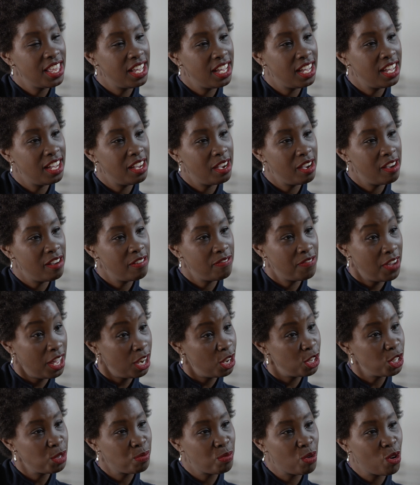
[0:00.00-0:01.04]
the
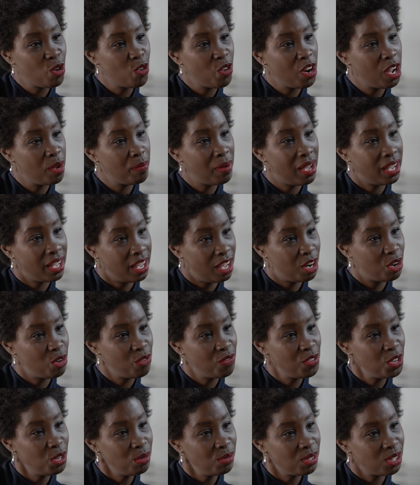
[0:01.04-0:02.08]
Fellows Program at
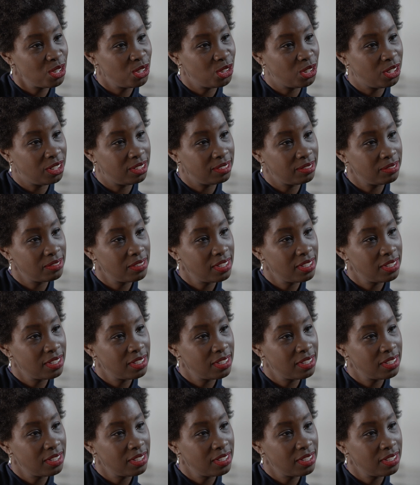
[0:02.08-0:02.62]
Ghetto Film School.